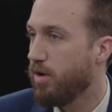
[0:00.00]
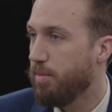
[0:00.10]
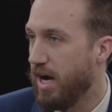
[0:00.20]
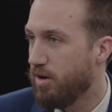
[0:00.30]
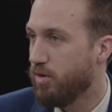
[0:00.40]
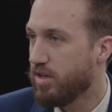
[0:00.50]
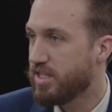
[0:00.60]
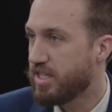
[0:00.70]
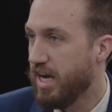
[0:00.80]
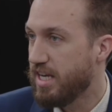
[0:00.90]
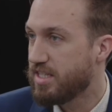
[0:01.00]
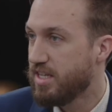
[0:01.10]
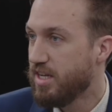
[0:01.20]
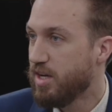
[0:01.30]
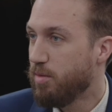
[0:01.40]
where a pothole is yet.
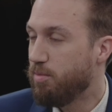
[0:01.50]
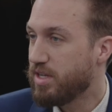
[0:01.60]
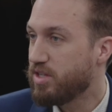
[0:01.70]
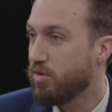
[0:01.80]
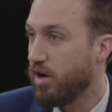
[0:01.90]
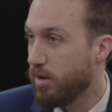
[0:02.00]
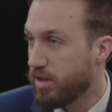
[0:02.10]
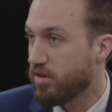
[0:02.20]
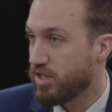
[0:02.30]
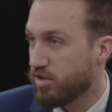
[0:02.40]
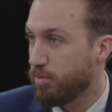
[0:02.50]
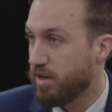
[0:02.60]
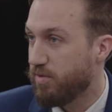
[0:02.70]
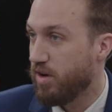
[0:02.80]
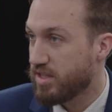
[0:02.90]
But so, the, I mean, there's still
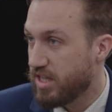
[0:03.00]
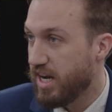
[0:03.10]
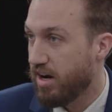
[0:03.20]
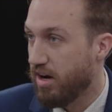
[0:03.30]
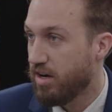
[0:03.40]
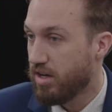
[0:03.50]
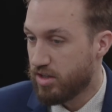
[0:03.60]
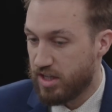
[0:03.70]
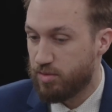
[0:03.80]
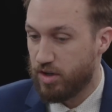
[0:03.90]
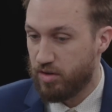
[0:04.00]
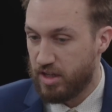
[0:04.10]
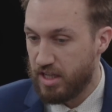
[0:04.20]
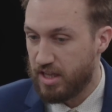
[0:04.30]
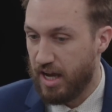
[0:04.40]
pitfalls yeah. there. Yeah. So that's why you
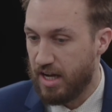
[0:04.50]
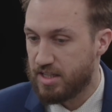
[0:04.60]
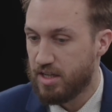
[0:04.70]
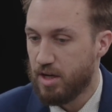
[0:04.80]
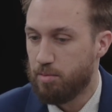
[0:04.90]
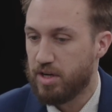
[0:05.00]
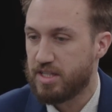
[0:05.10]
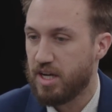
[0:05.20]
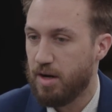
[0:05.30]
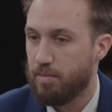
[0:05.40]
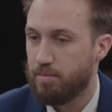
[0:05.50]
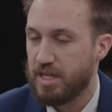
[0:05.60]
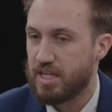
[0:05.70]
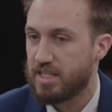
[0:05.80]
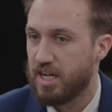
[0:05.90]
need that. But um,
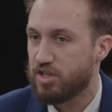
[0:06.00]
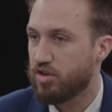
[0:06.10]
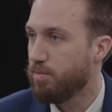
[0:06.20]
being intentional